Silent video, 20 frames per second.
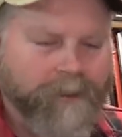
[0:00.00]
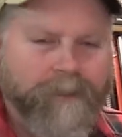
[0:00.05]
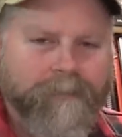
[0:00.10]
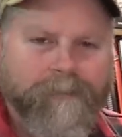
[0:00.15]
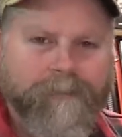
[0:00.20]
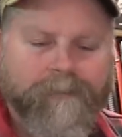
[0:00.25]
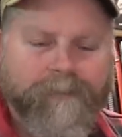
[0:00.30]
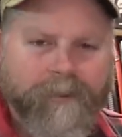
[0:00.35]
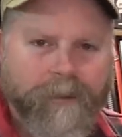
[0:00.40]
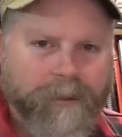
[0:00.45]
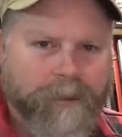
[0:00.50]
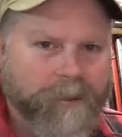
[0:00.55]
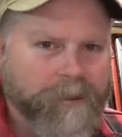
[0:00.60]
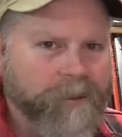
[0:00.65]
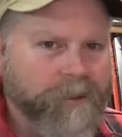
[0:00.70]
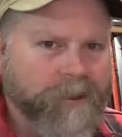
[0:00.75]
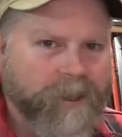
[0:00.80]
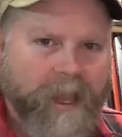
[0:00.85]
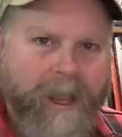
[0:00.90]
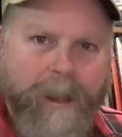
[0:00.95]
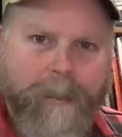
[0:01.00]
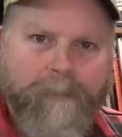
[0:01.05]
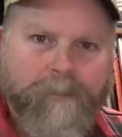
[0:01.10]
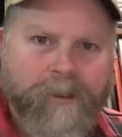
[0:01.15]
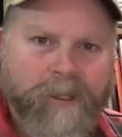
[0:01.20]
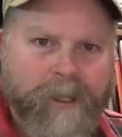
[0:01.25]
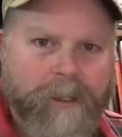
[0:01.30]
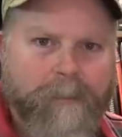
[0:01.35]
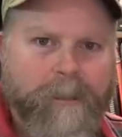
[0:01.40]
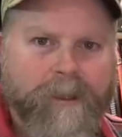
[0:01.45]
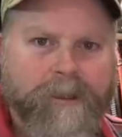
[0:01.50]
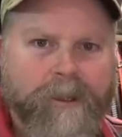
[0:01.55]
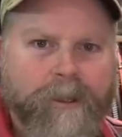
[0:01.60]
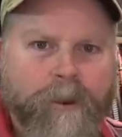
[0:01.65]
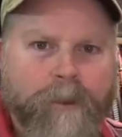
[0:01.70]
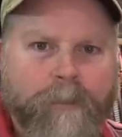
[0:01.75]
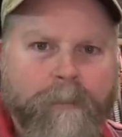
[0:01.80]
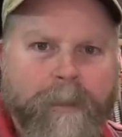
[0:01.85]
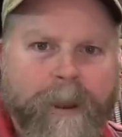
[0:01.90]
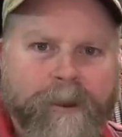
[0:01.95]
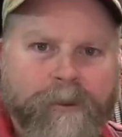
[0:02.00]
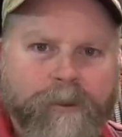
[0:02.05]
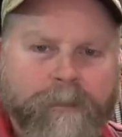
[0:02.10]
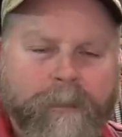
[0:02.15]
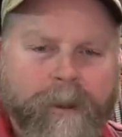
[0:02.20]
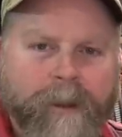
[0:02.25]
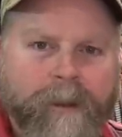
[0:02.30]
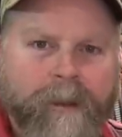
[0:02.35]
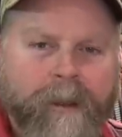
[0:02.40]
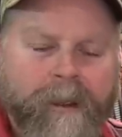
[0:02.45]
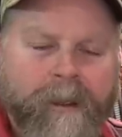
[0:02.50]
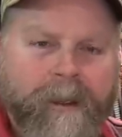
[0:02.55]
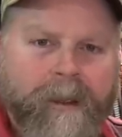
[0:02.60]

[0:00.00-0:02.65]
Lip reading: to the same CBTO measurement.